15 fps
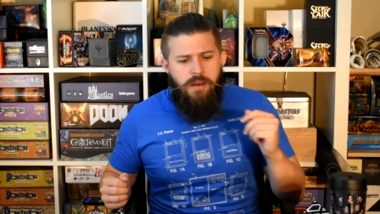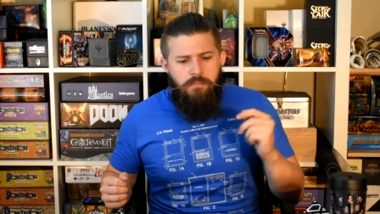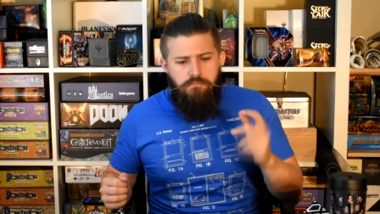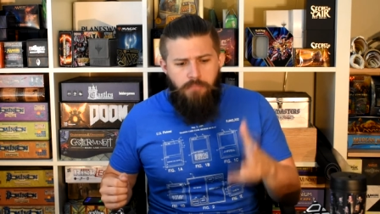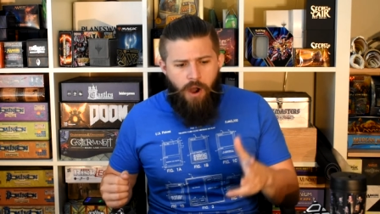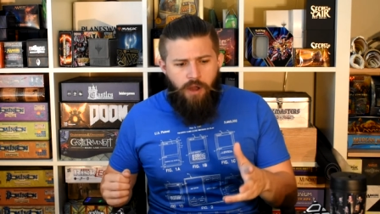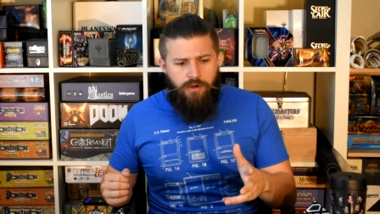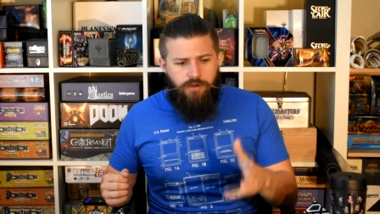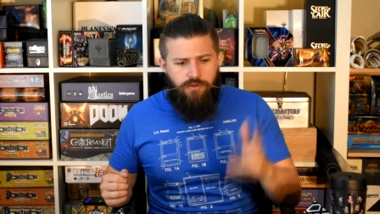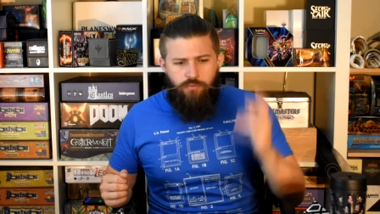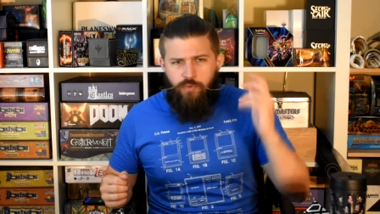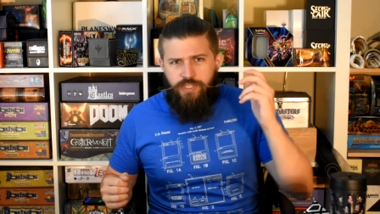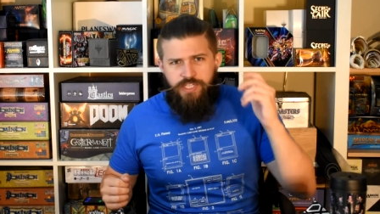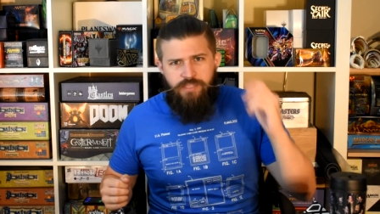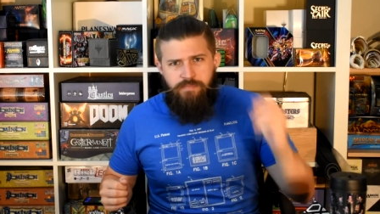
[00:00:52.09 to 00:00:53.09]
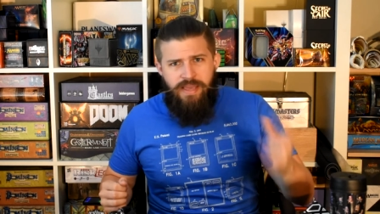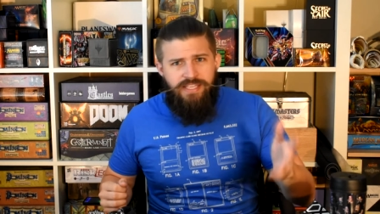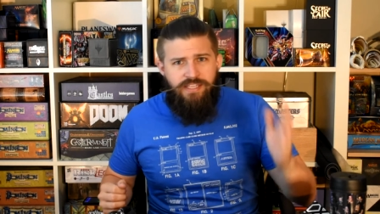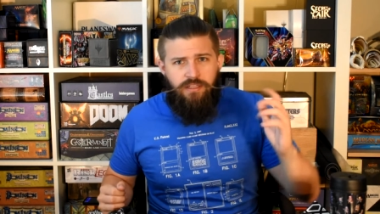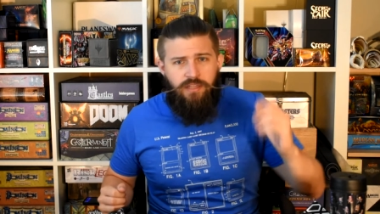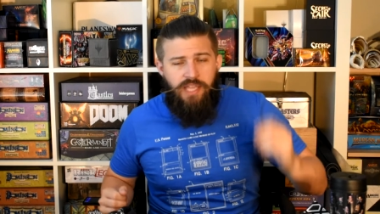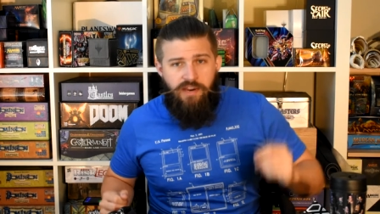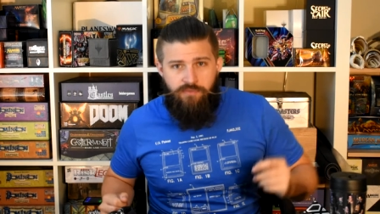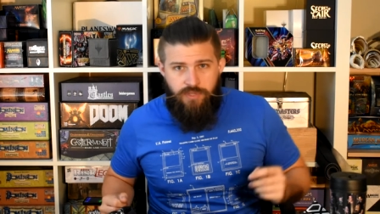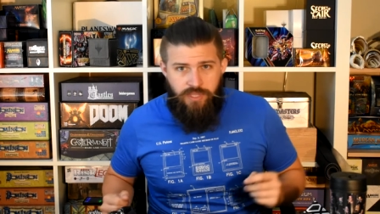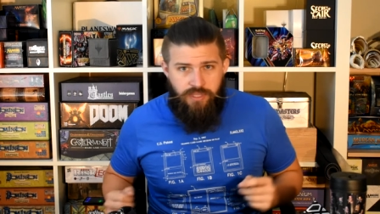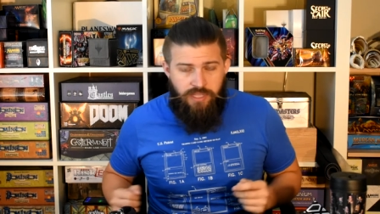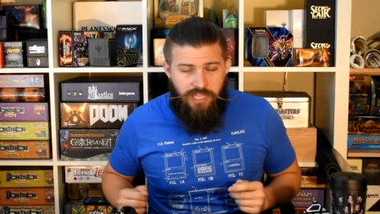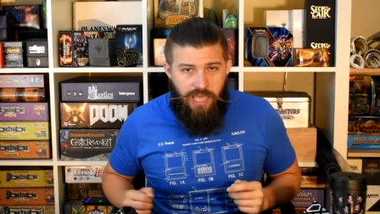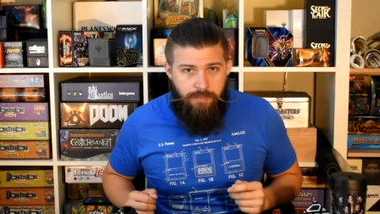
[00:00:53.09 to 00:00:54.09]
Modern, which is basically
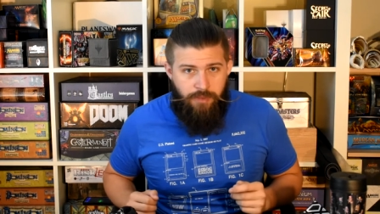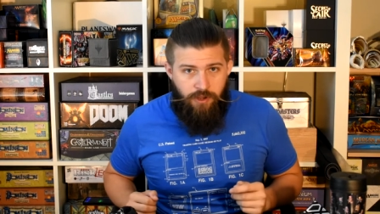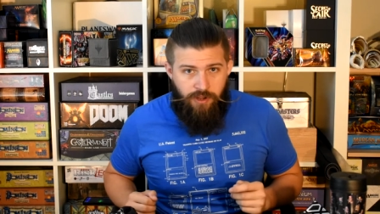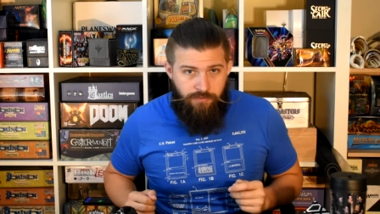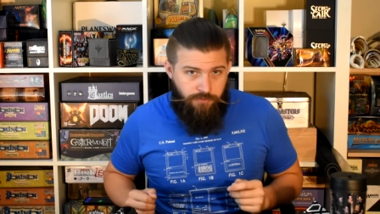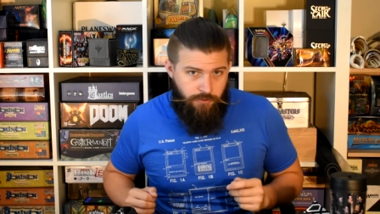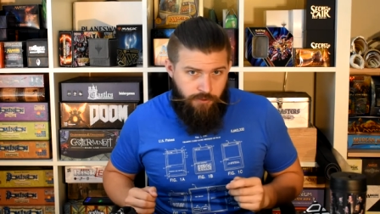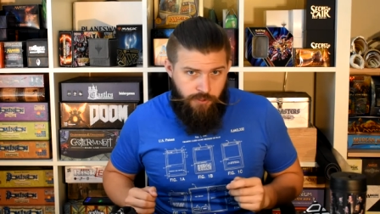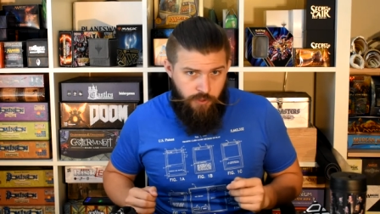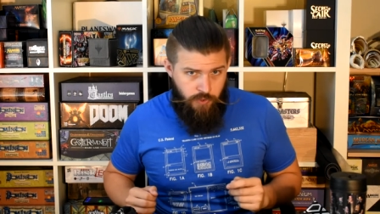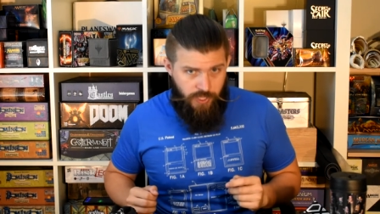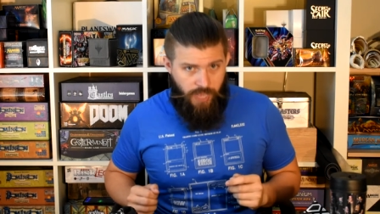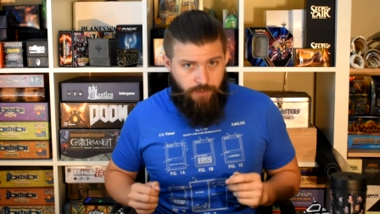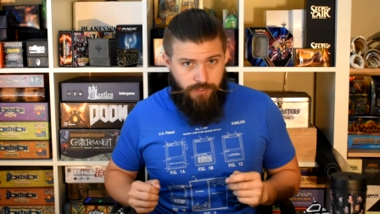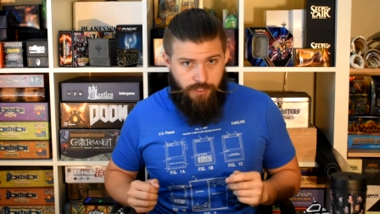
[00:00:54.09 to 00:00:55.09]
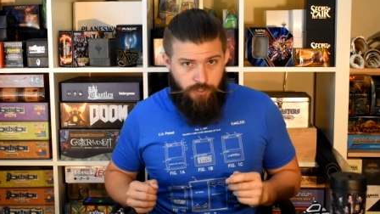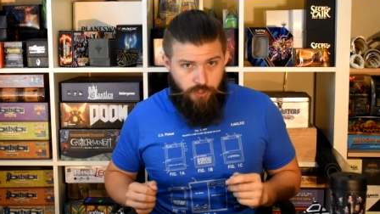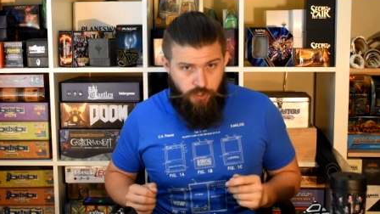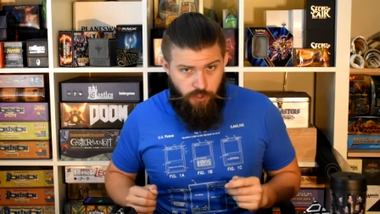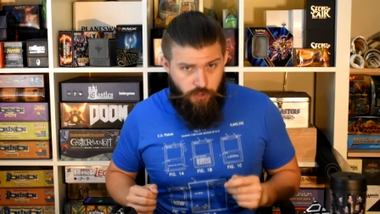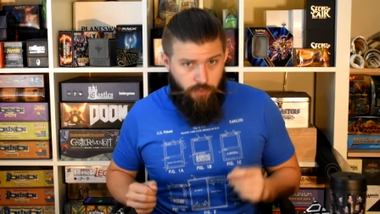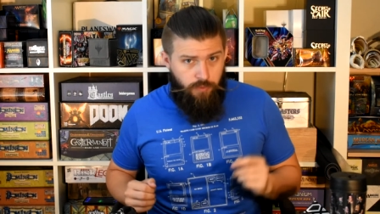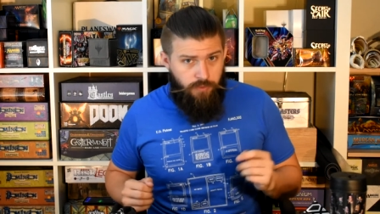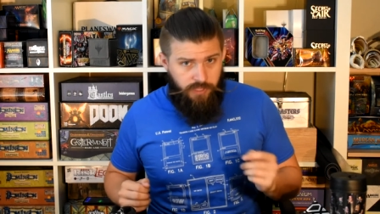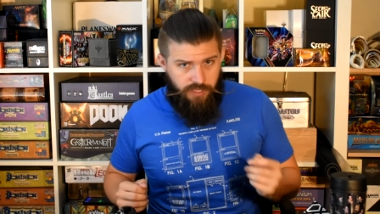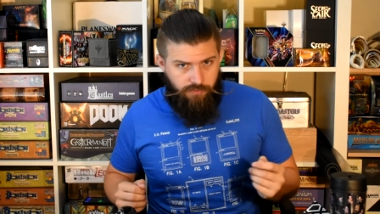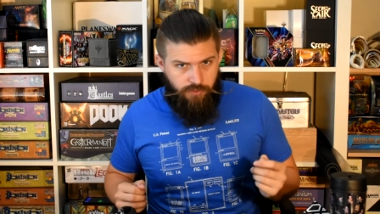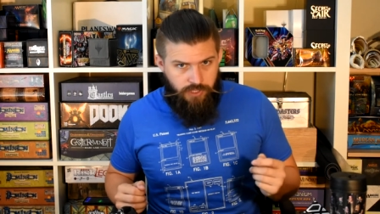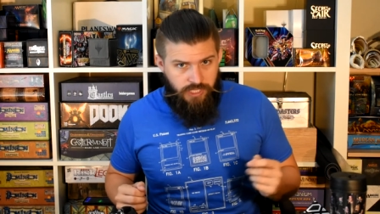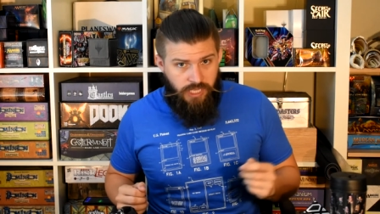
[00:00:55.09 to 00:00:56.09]
everything that came out after 2002,
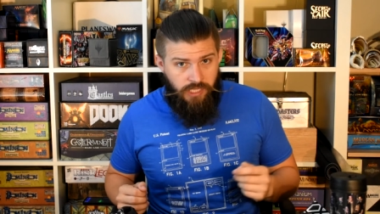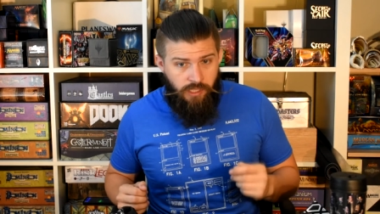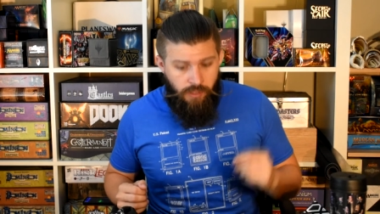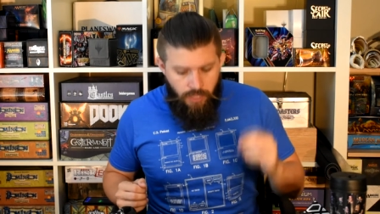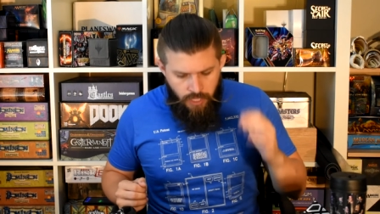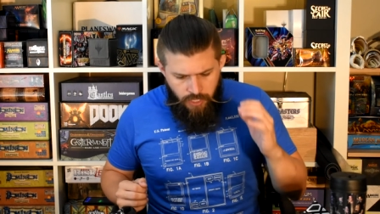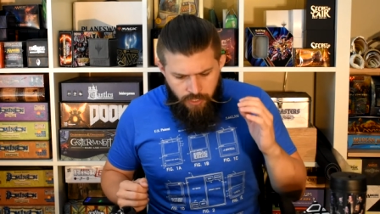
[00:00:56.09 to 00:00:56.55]
give or take.